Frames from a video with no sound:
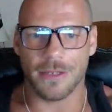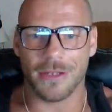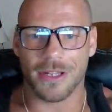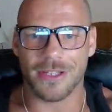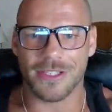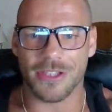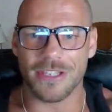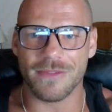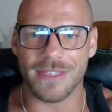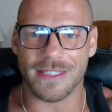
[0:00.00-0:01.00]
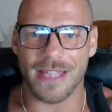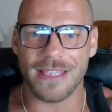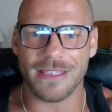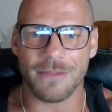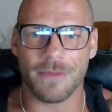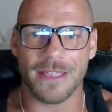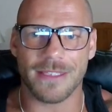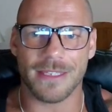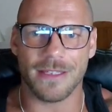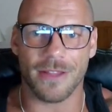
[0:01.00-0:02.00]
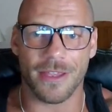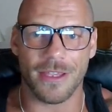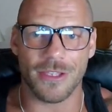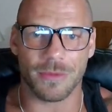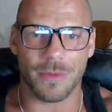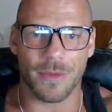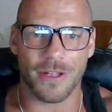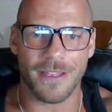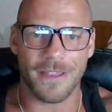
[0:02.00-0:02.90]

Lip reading: Look at the size of his legs compared to like his upper body.